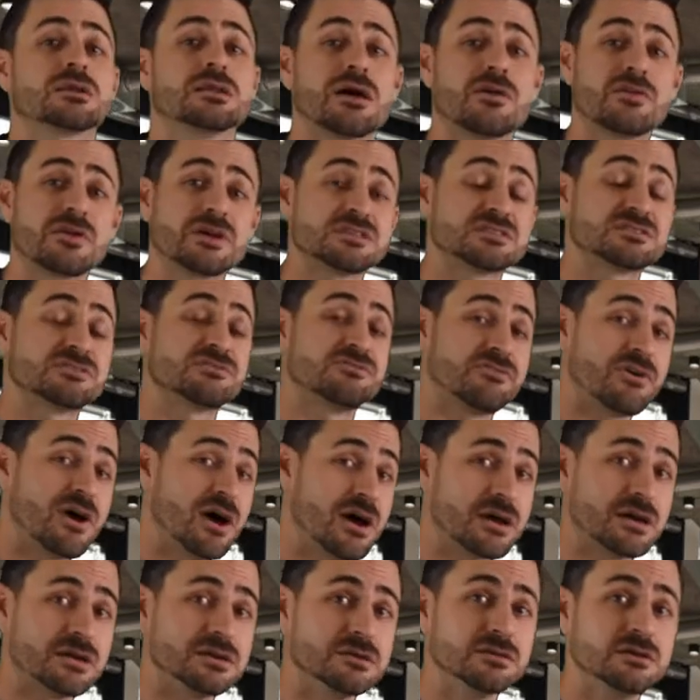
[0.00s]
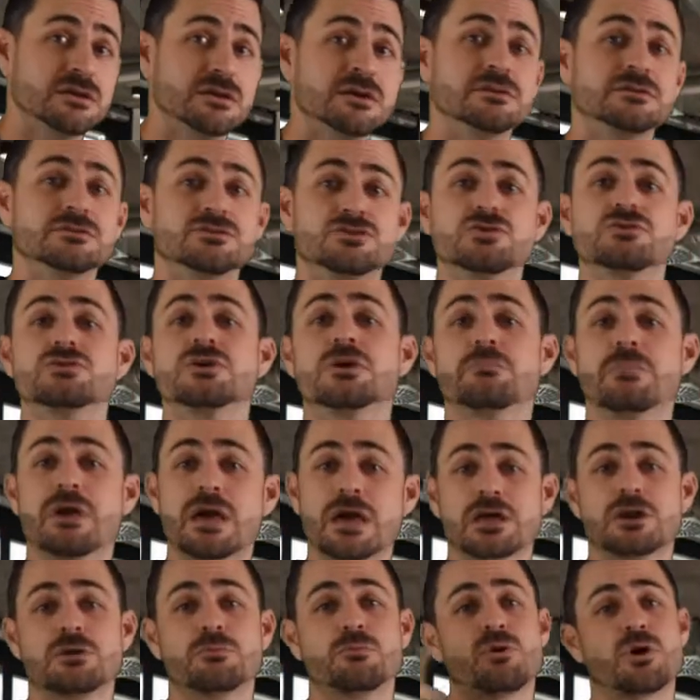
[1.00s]
Now that's fine. You can
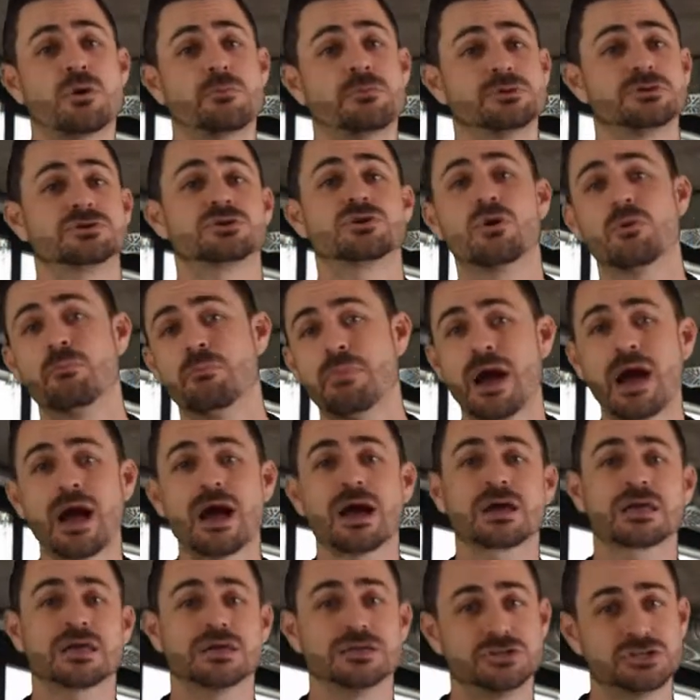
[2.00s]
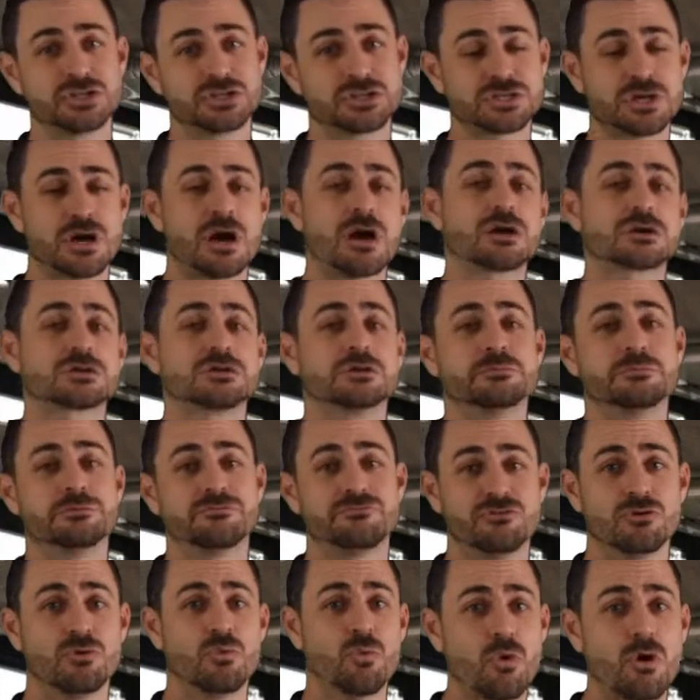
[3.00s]
make an appointment to go back and just talk to them
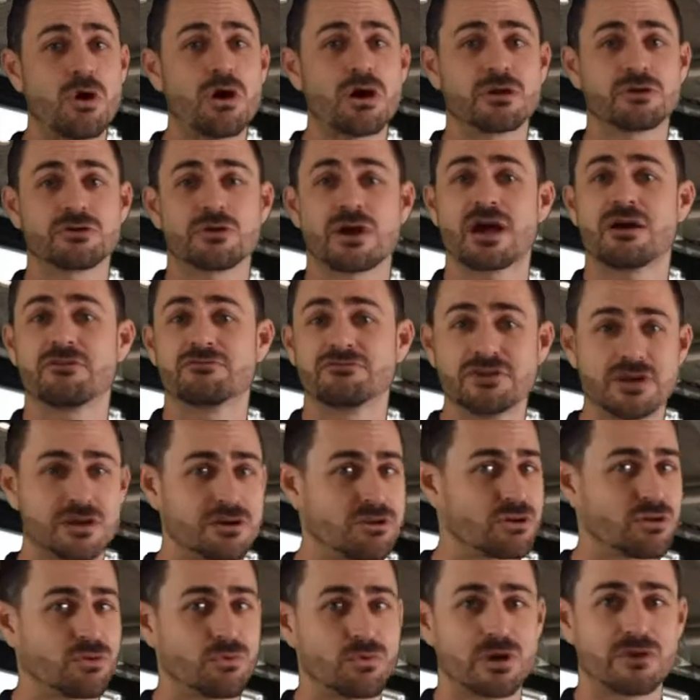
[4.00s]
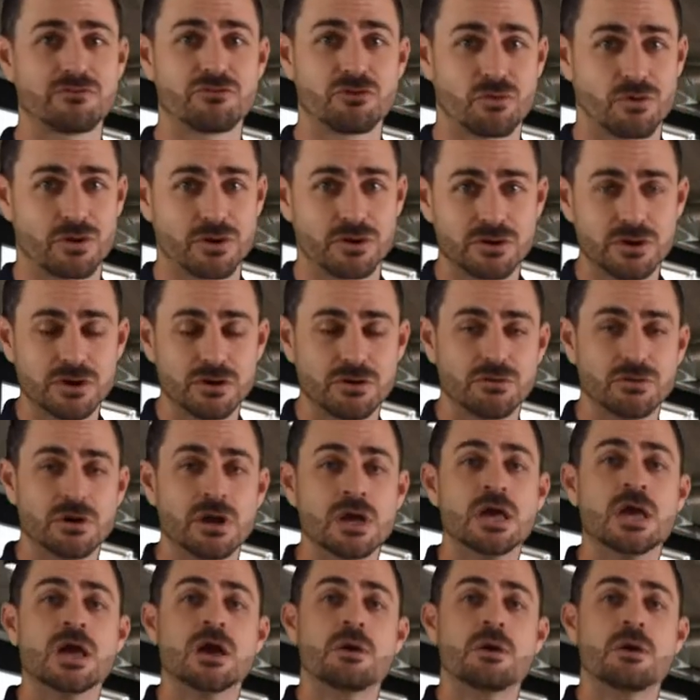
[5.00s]
if you want, or have dinner or whatever you want to do.